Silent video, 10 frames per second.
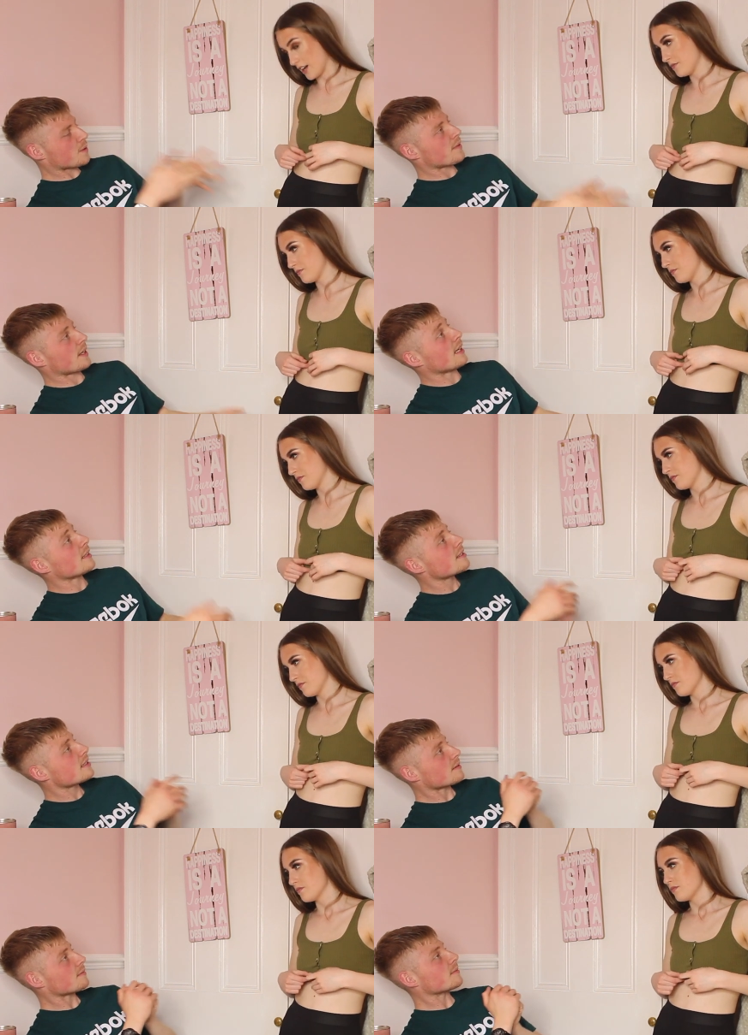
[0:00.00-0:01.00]
Speaker 1: something else.
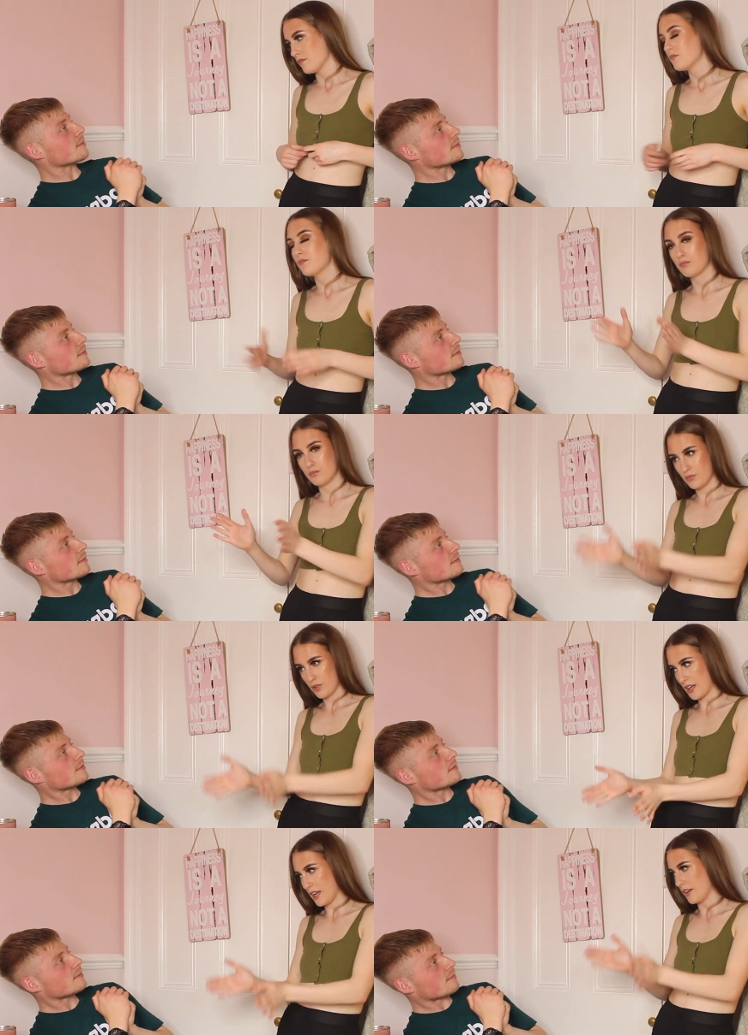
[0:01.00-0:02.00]

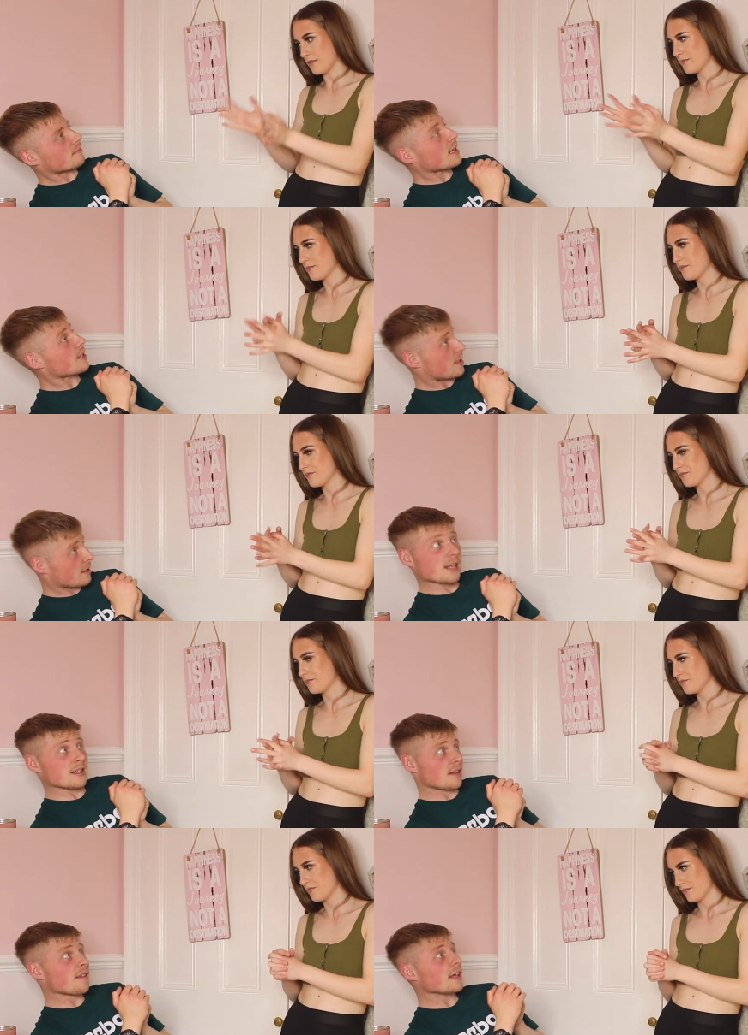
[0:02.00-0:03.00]
Okay. That's that's
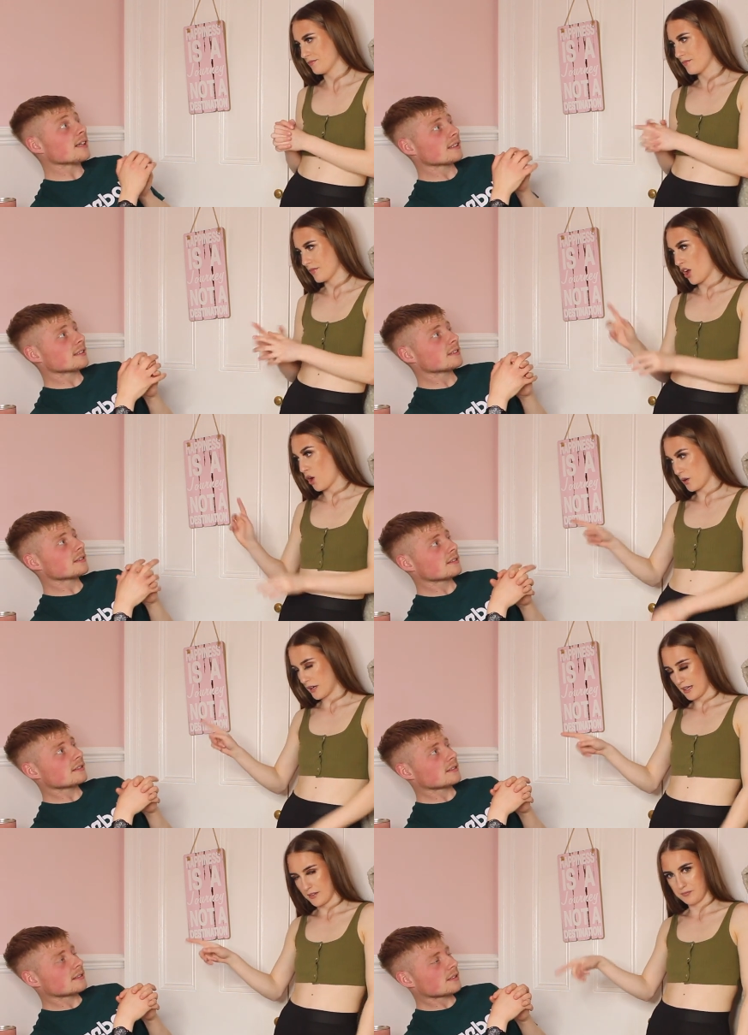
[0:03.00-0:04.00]
the thing.
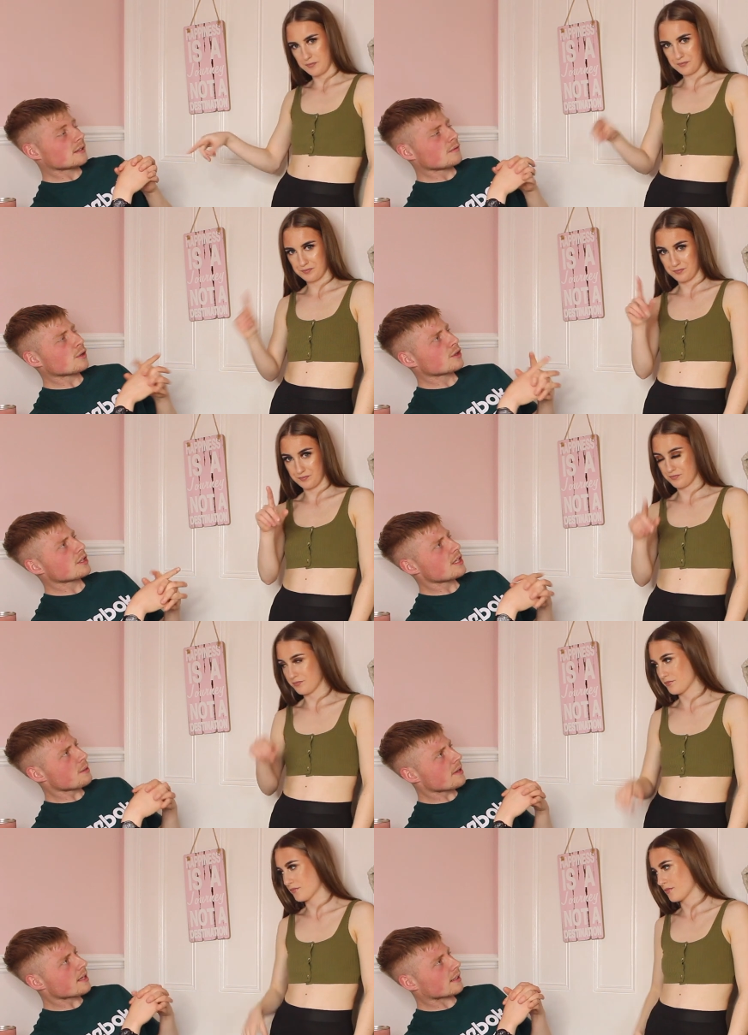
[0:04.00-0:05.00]
Okay. What could you do
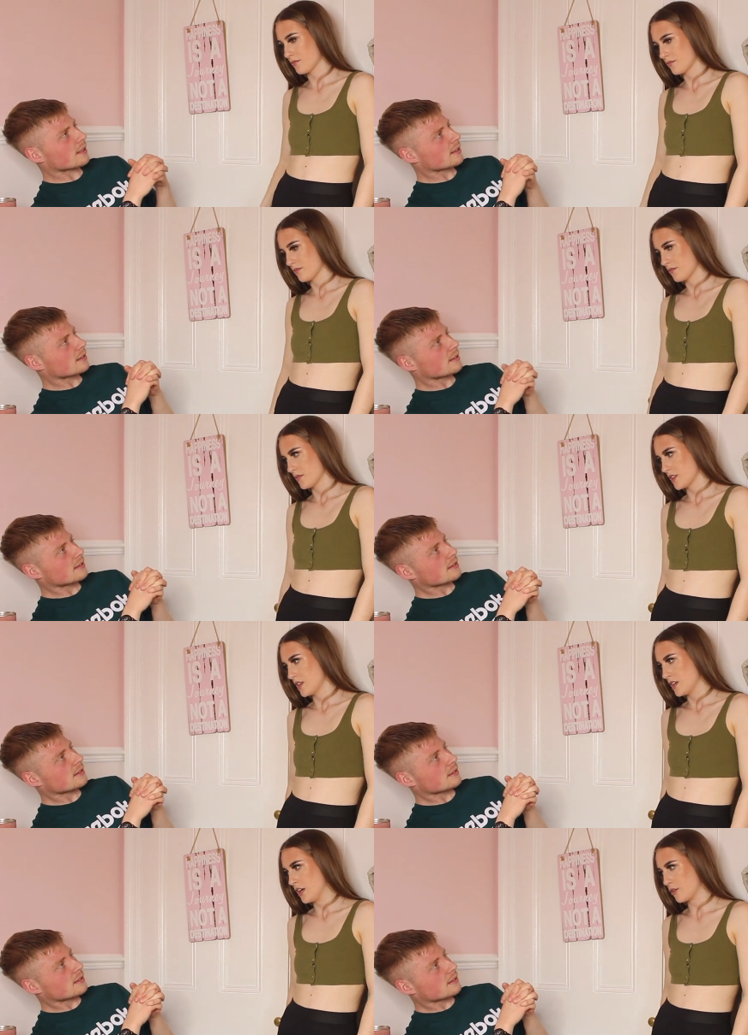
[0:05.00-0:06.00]
with it?
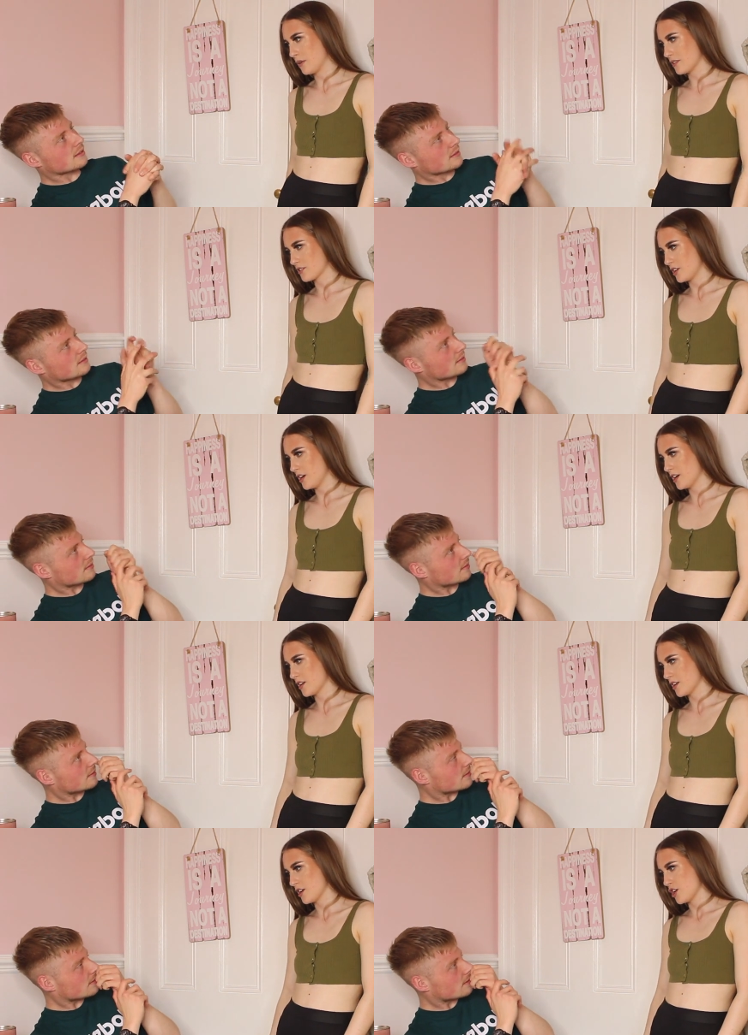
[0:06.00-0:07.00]
Speaker 2: I a skirt,
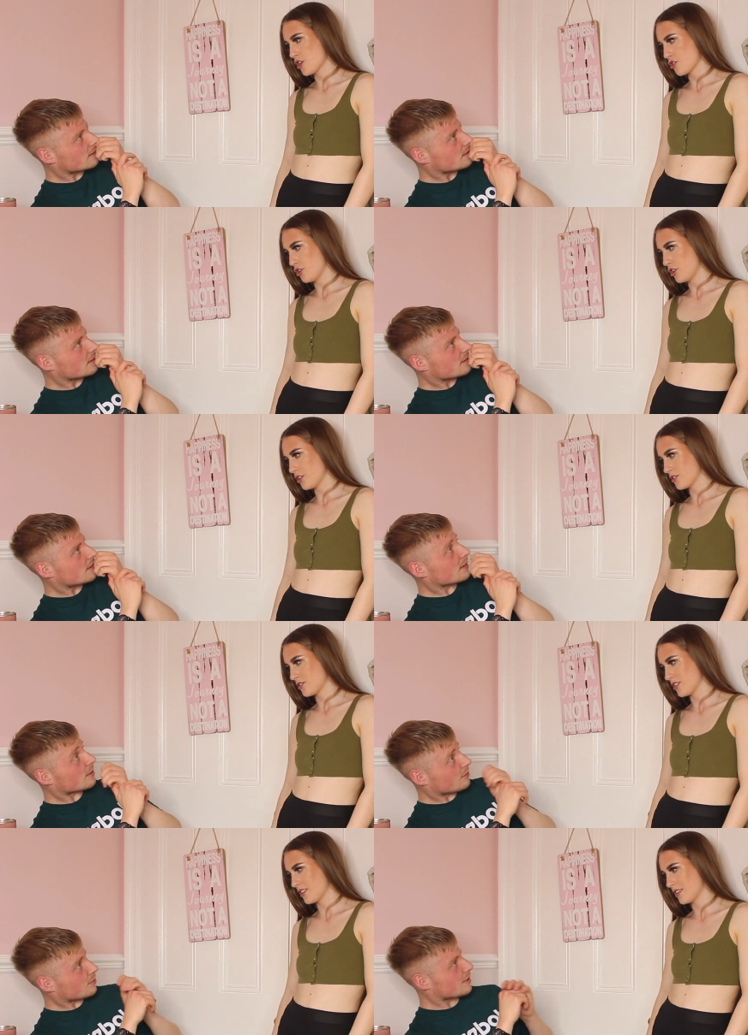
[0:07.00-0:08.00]

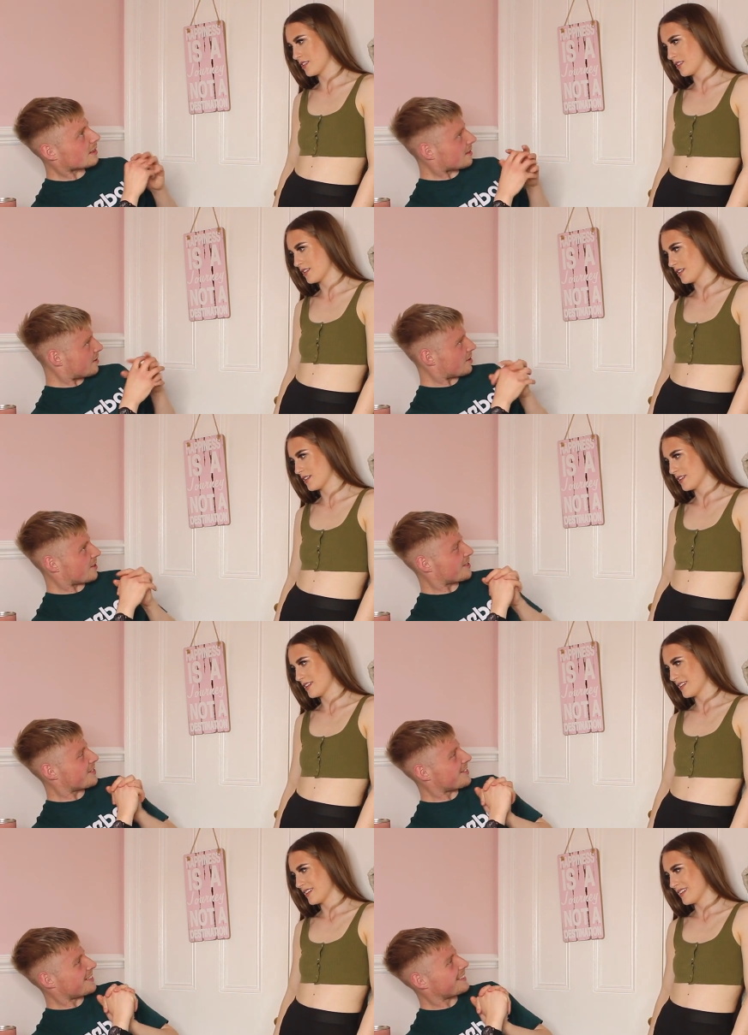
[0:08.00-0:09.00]
shorts.
Speaker 1: Yeah, what kind of skirt you
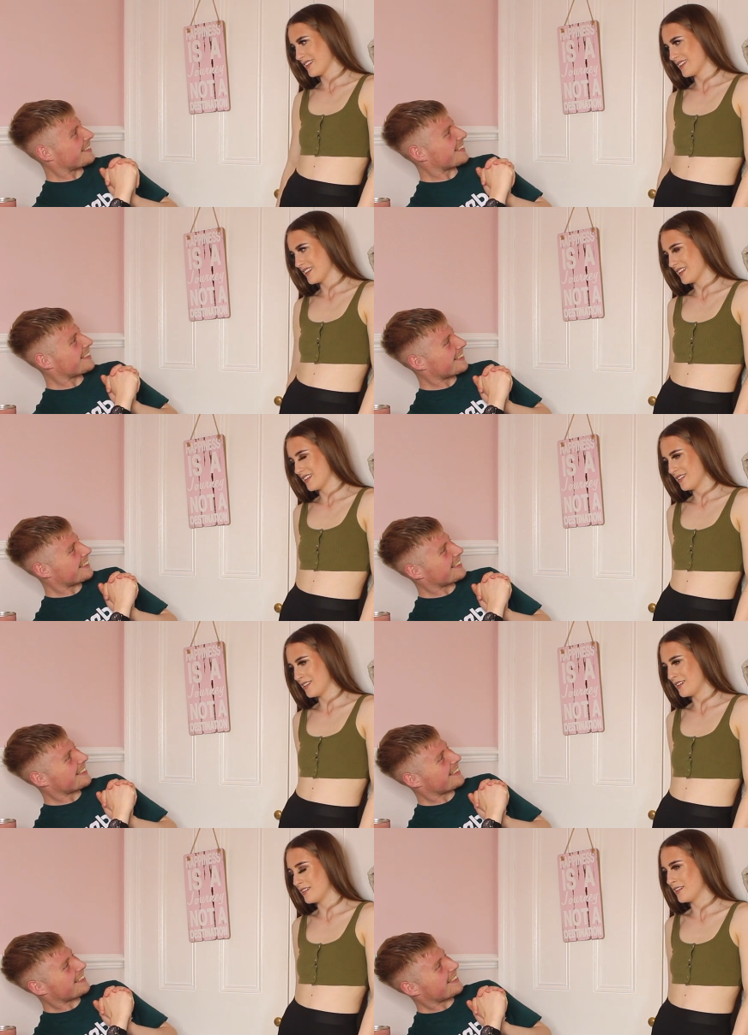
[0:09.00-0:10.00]
got?
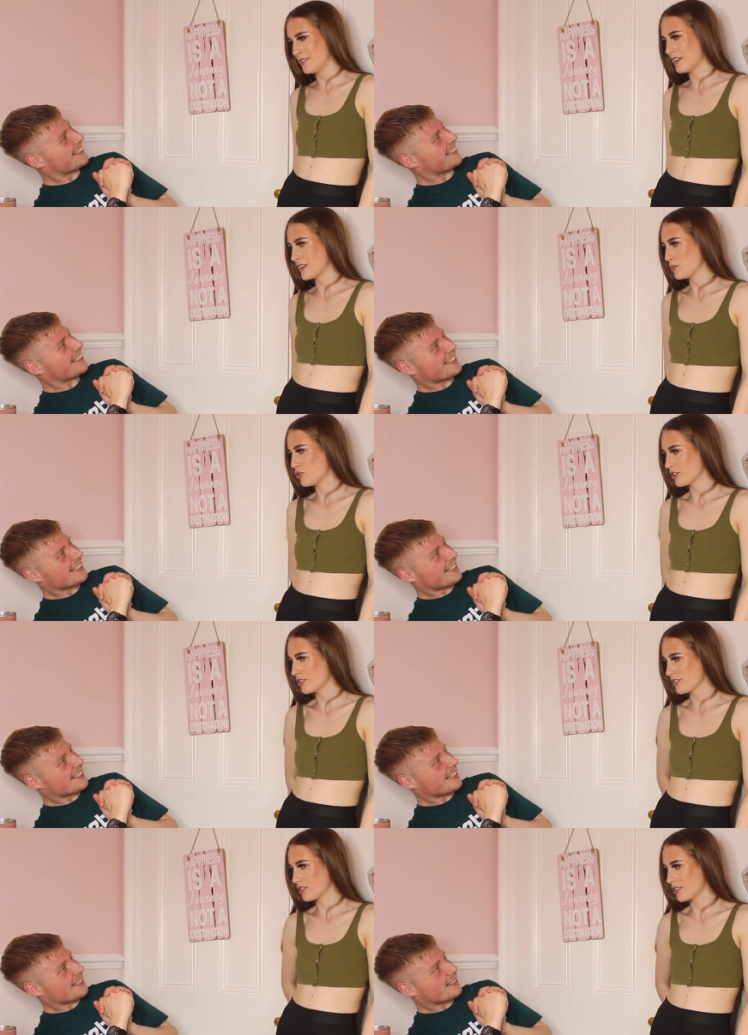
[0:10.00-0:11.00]
Speaker 2: The, denim
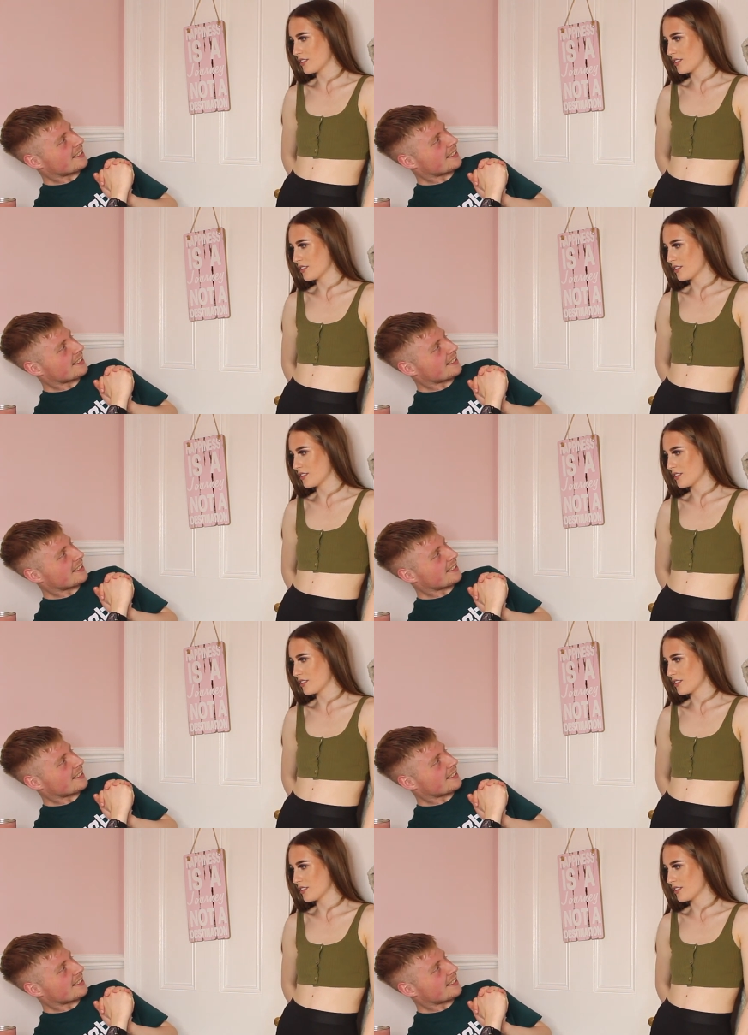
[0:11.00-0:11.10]
ones?